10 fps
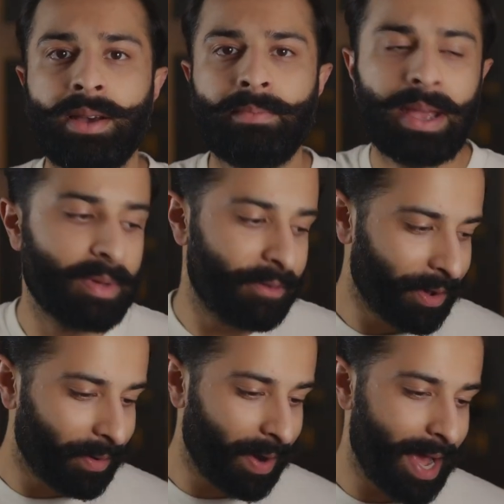made me
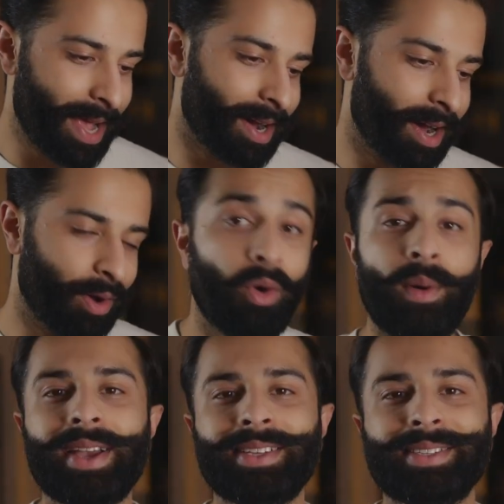feel like I
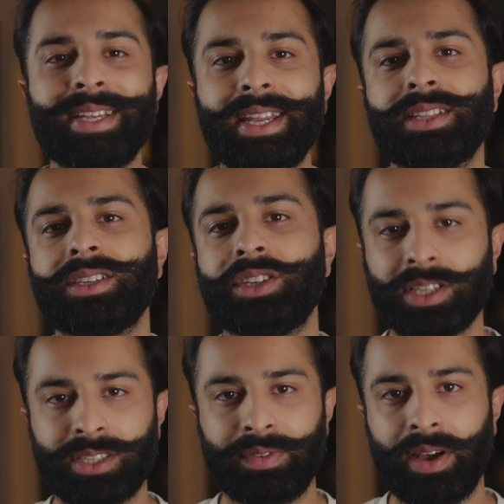always needed to
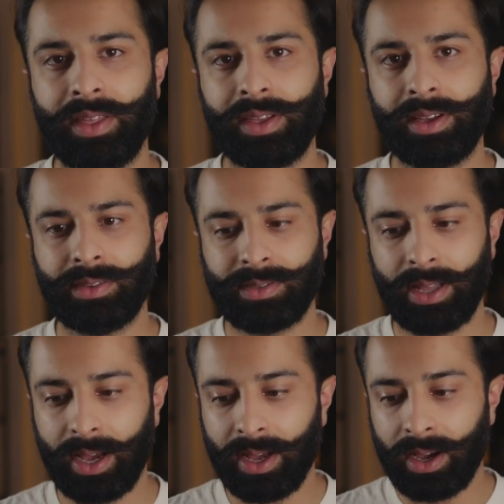justify things
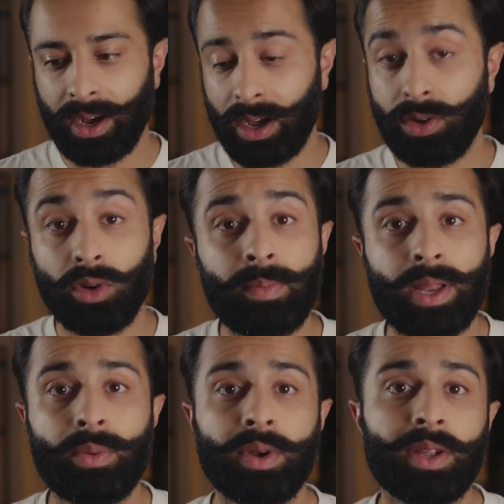that I
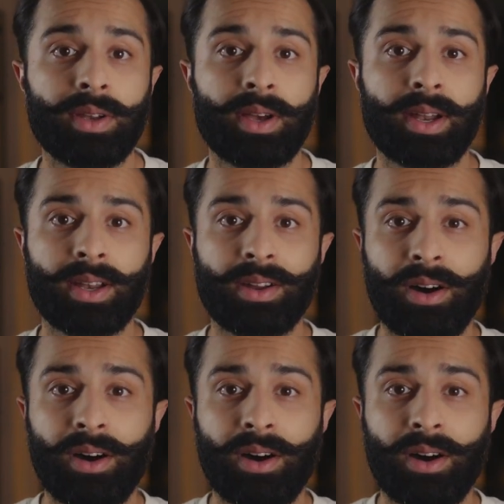normally wouldn't, and I'd